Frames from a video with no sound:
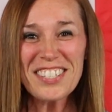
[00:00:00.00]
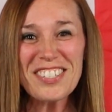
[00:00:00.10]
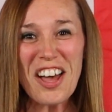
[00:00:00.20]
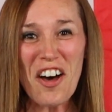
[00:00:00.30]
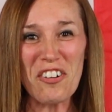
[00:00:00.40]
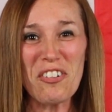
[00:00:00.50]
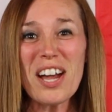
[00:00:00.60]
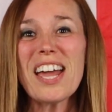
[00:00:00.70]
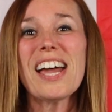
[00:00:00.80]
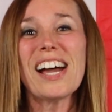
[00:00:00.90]
so
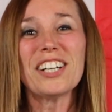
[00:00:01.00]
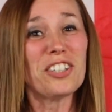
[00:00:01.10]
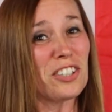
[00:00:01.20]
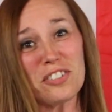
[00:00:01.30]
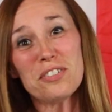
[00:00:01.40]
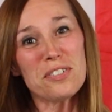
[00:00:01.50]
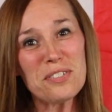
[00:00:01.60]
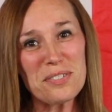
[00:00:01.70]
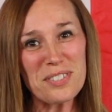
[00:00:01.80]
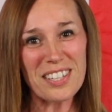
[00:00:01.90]
good
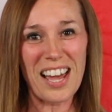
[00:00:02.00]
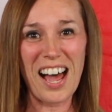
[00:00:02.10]
news.